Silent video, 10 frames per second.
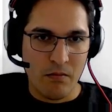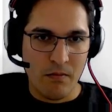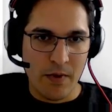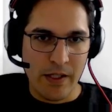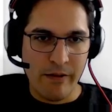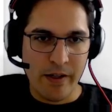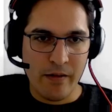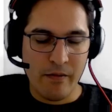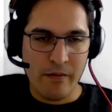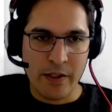even
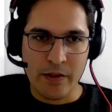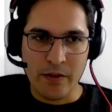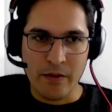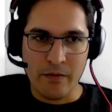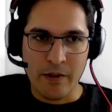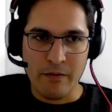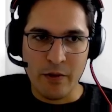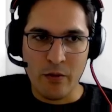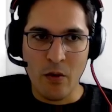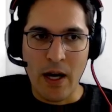when we
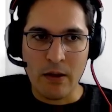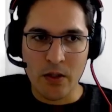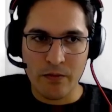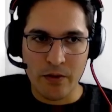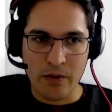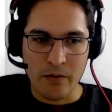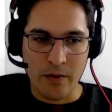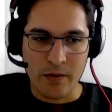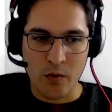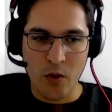go out of the
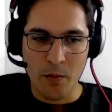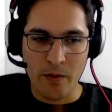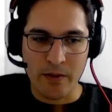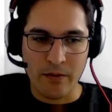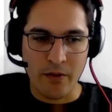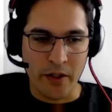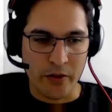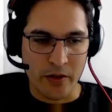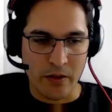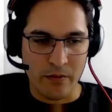scope of the
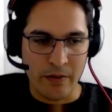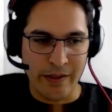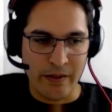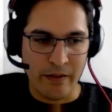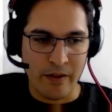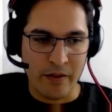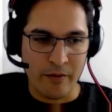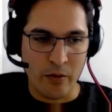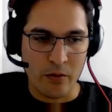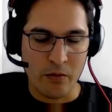function, and even if we
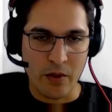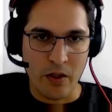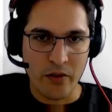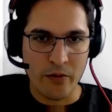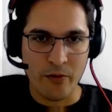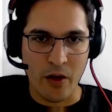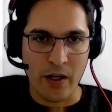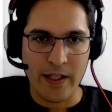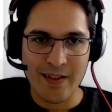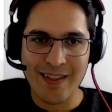go to another file,
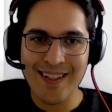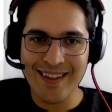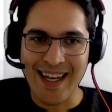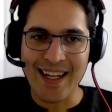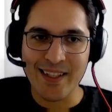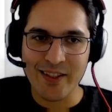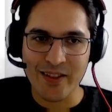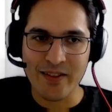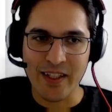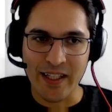still the
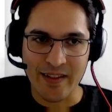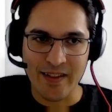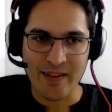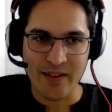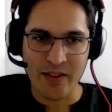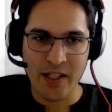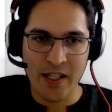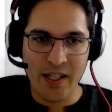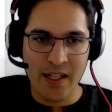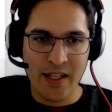actor exists there.
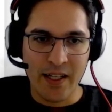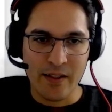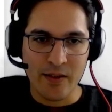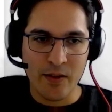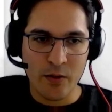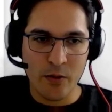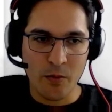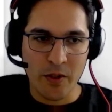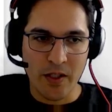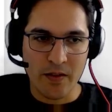And this is cool
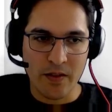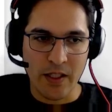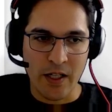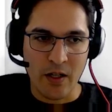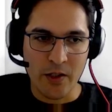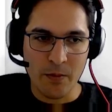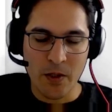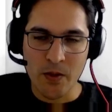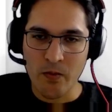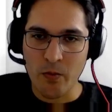because in another part
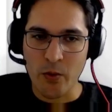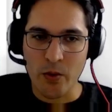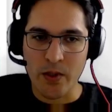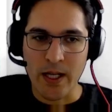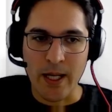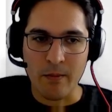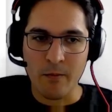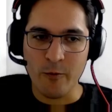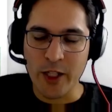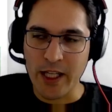of the program,
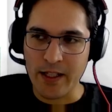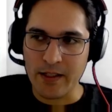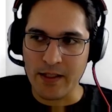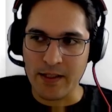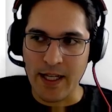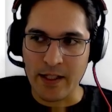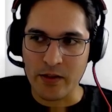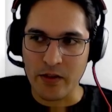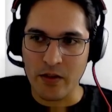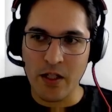we can get that
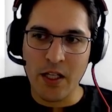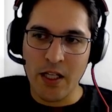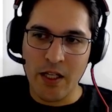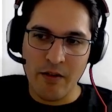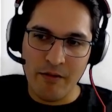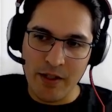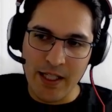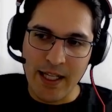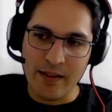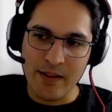actor. We
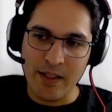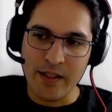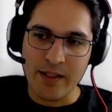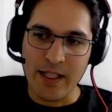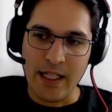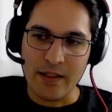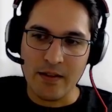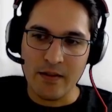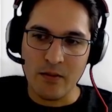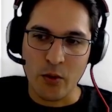can delete that
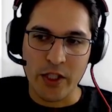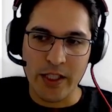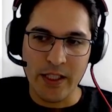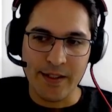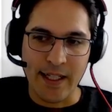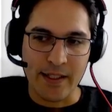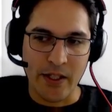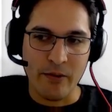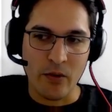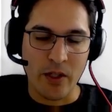or kill that. I
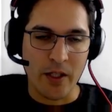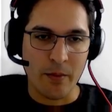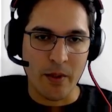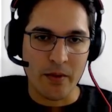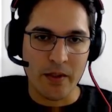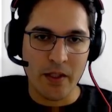will talk about